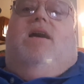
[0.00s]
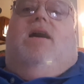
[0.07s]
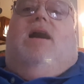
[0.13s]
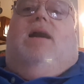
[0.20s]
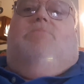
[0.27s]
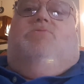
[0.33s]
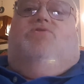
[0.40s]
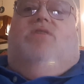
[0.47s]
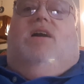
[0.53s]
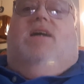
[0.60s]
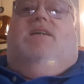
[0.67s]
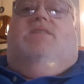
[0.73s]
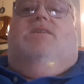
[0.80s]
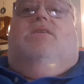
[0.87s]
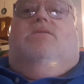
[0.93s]
I'm
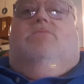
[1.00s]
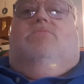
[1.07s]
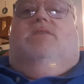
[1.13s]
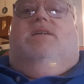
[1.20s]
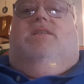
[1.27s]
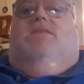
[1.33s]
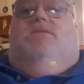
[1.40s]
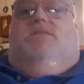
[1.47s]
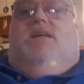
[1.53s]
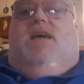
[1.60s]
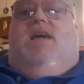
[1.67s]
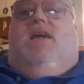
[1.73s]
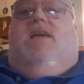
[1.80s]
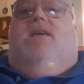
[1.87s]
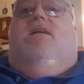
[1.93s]
trying to only
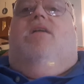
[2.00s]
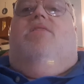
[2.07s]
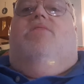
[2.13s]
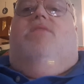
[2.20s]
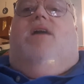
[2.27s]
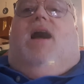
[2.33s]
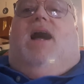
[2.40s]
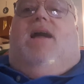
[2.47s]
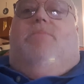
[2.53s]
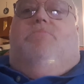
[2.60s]
say I